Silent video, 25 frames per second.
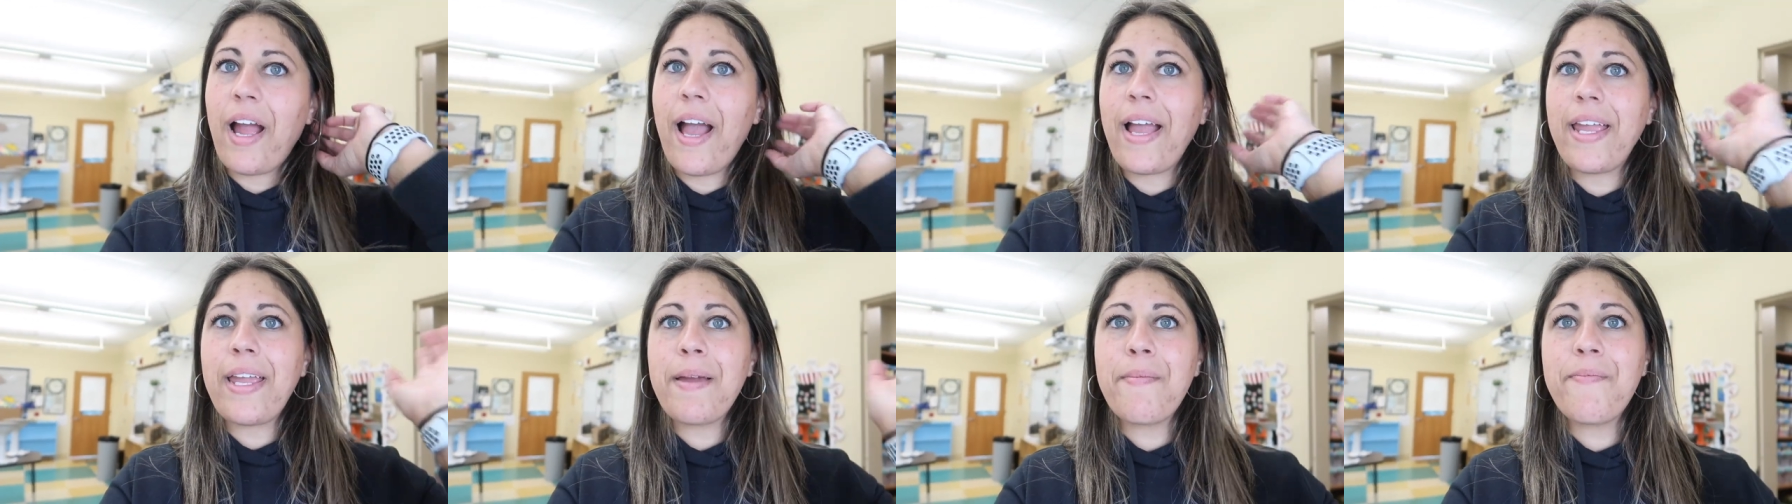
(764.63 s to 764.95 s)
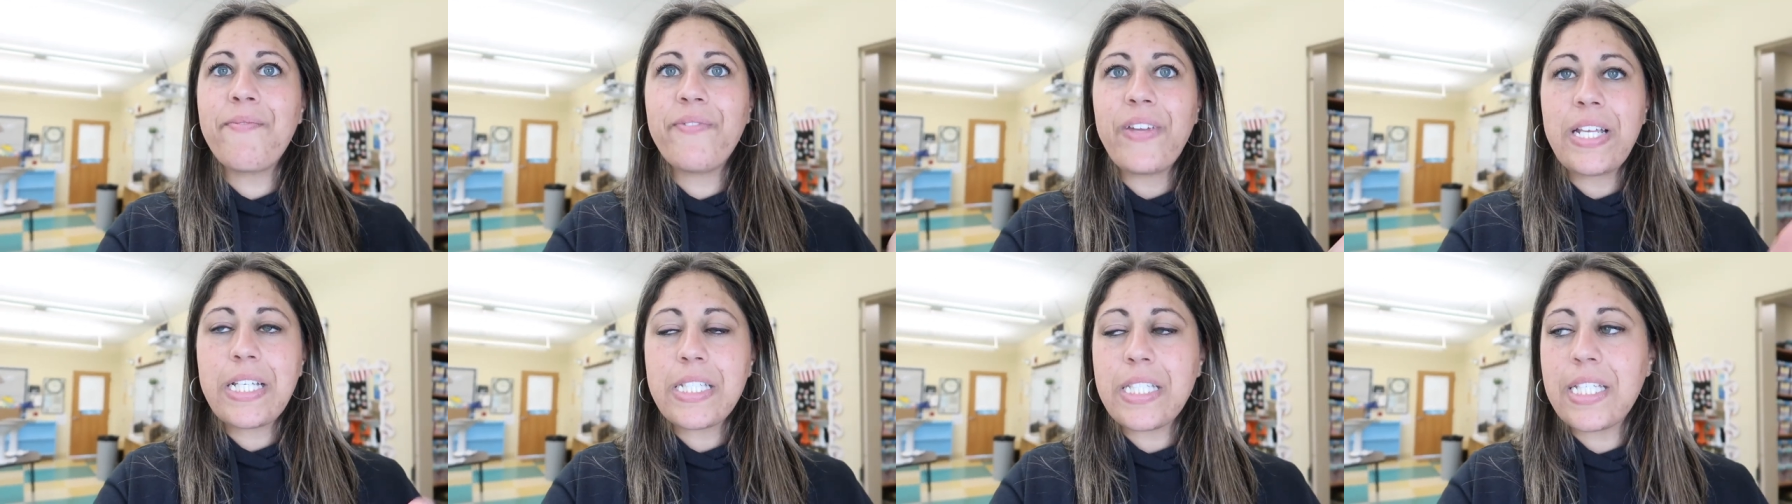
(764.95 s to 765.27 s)
I am
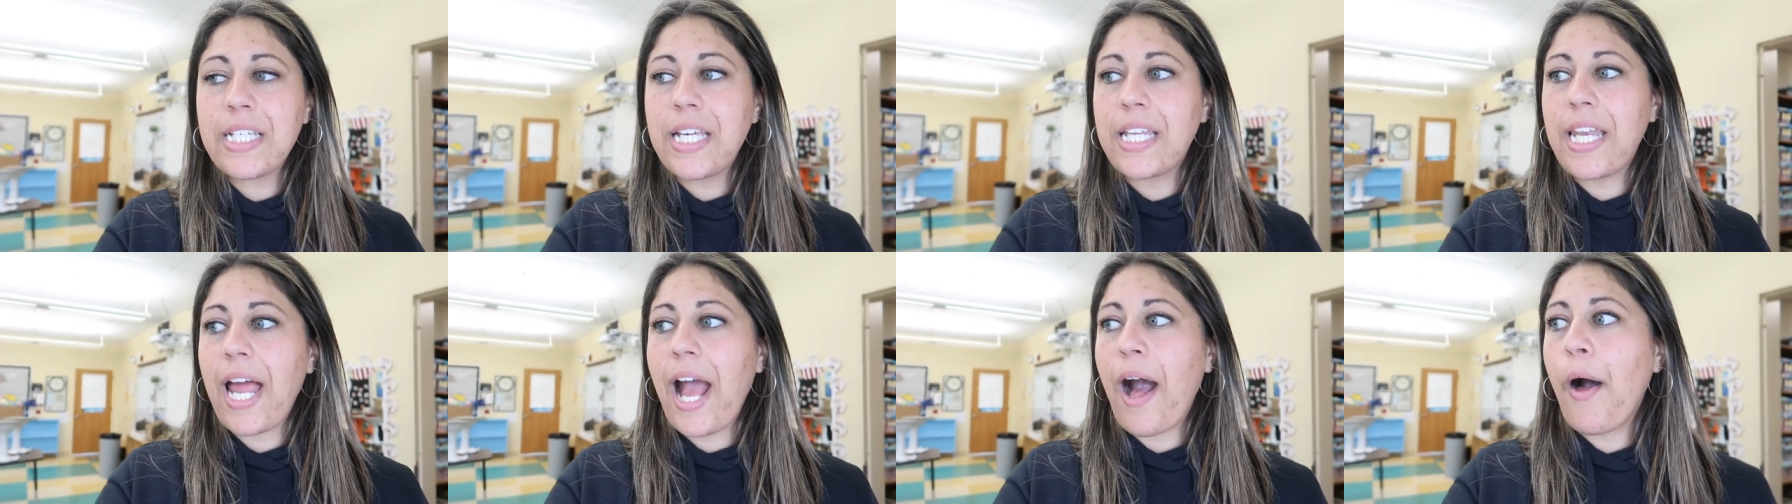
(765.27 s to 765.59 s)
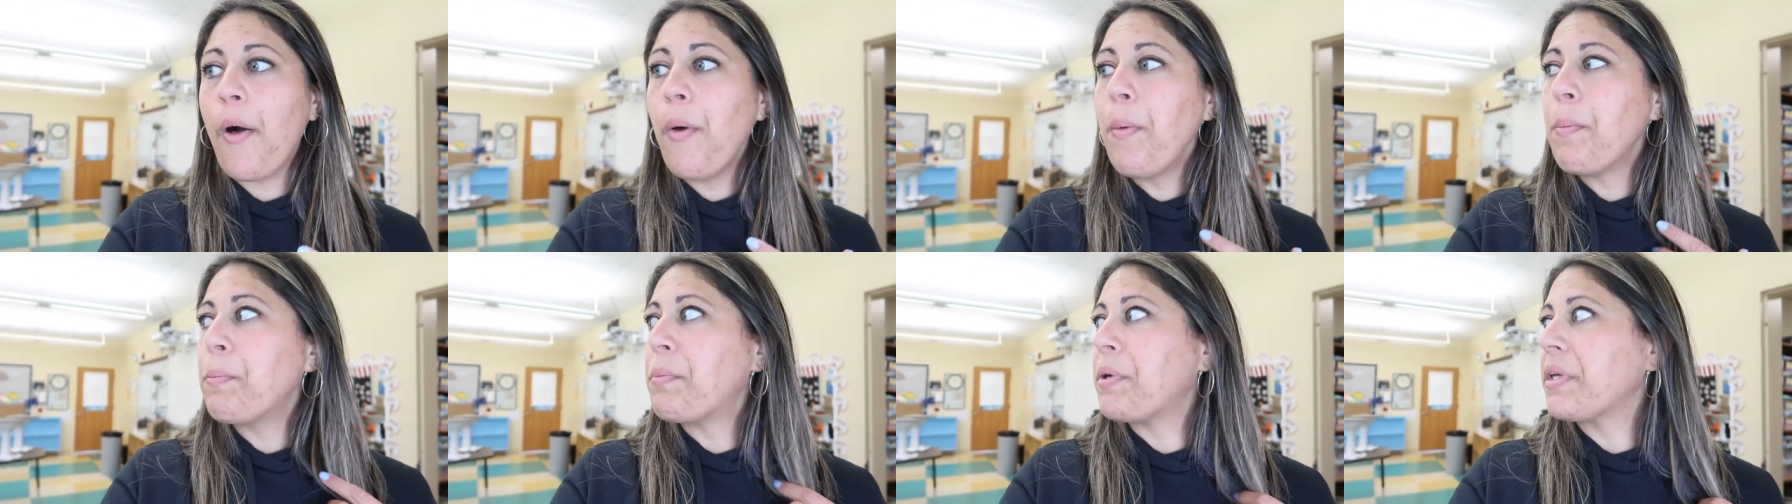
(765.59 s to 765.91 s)
phasing it
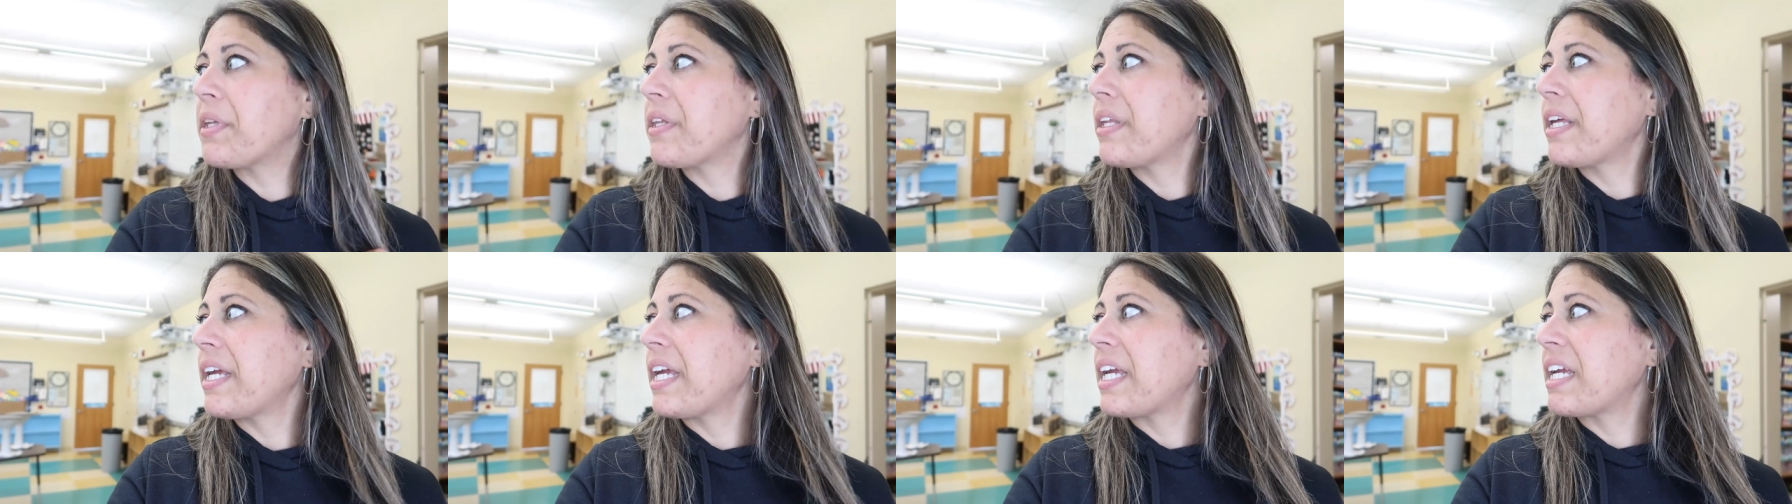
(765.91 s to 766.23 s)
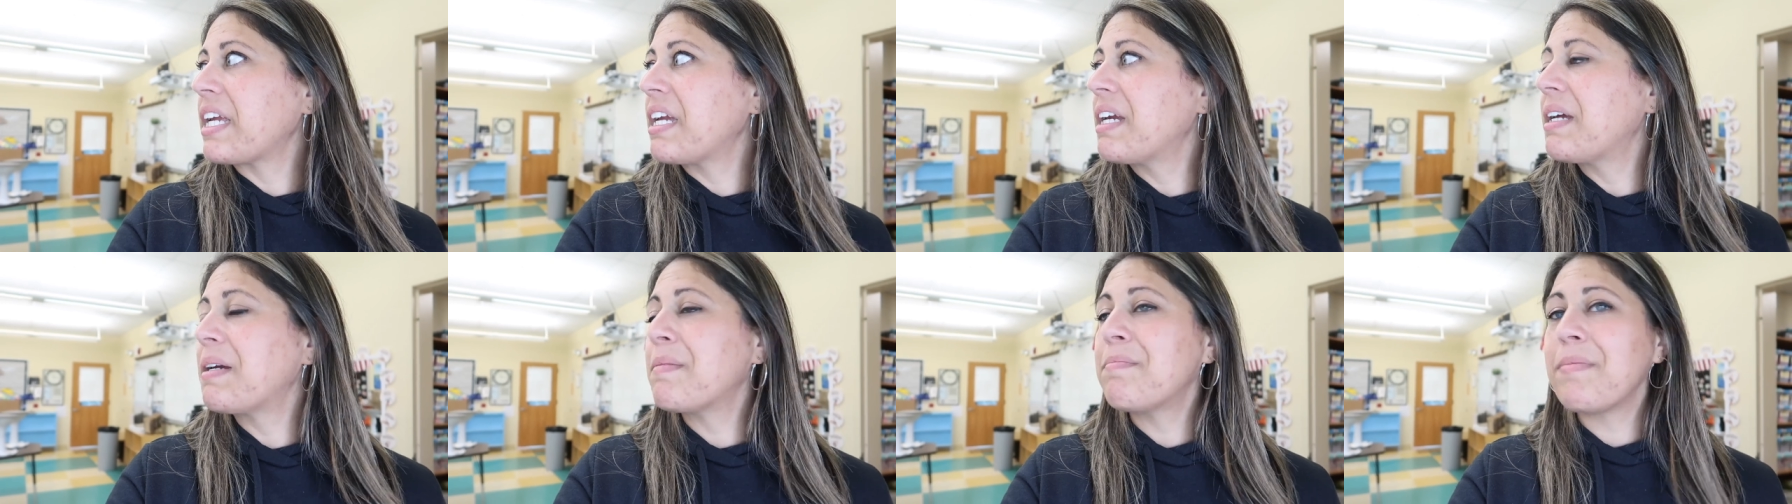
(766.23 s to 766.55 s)
out, but like